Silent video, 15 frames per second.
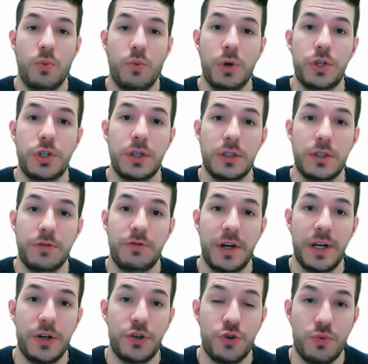which is a
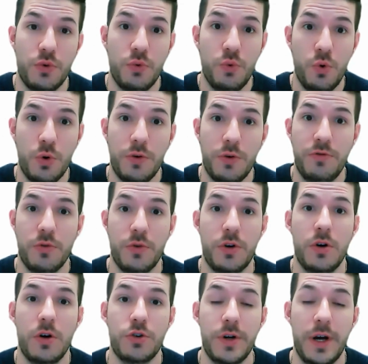financial reward for
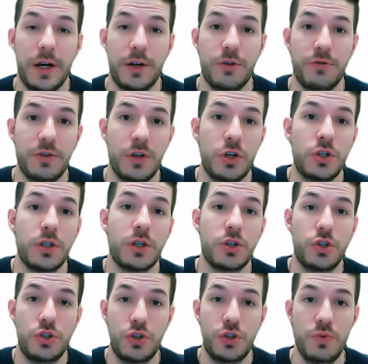the contractor finishing
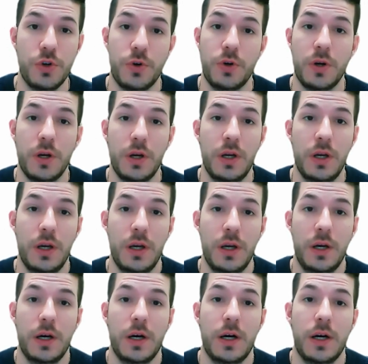sooner
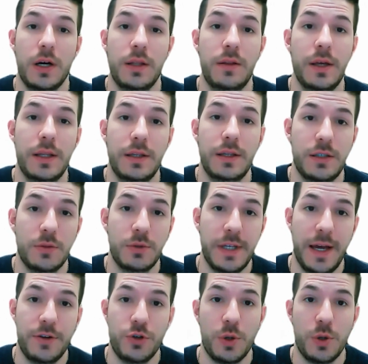than the
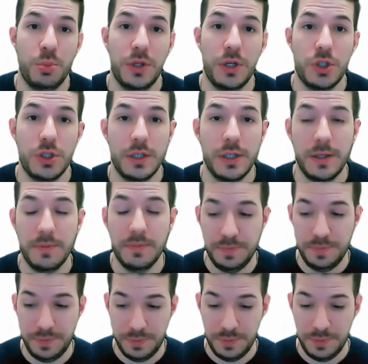substantial completion date.